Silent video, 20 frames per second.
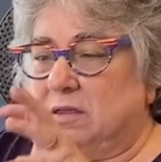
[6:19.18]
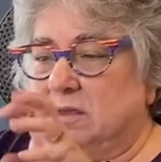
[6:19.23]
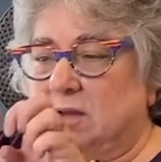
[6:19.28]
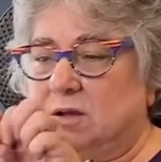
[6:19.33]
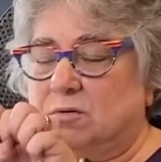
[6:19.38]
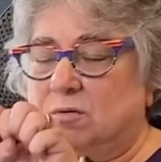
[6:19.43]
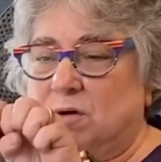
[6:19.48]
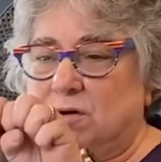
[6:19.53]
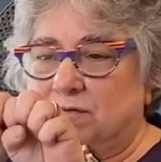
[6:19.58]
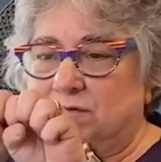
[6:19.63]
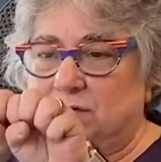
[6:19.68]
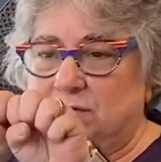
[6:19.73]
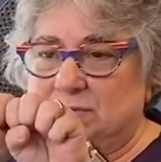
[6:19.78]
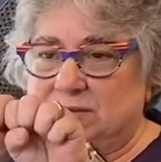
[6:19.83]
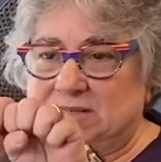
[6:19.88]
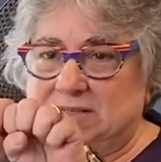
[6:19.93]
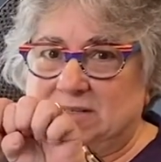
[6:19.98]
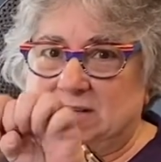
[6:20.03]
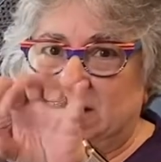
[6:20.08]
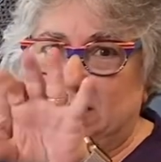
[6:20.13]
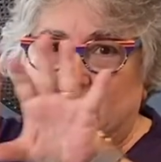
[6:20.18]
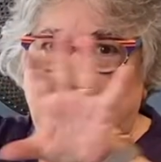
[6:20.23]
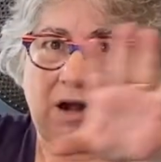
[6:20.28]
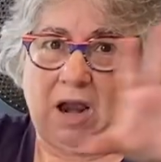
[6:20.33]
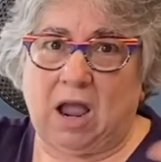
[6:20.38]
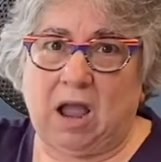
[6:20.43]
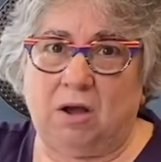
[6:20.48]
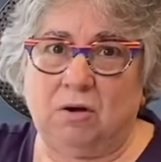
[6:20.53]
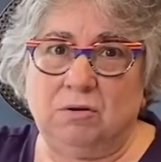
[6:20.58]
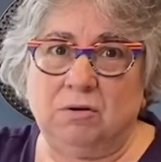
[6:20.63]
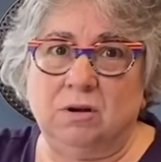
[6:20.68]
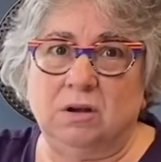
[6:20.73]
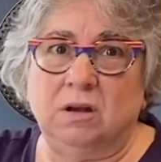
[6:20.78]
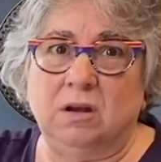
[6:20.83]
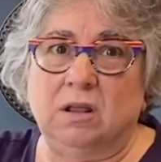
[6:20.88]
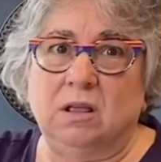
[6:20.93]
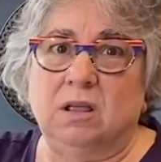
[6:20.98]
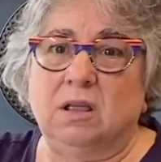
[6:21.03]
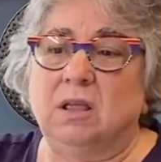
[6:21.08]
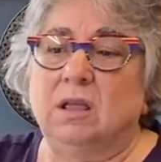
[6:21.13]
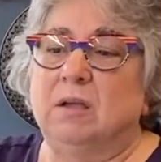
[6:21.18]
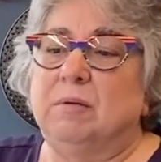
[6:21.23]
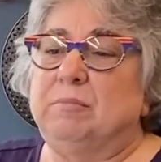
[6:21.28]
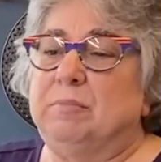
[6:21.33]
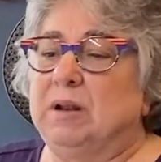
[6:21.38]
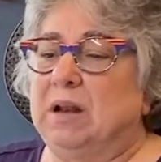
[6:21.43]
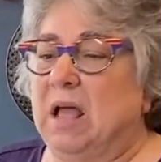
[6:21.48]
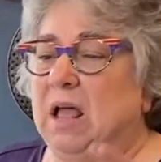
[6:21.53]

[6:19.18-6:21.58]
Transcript: the quilt from the center out, but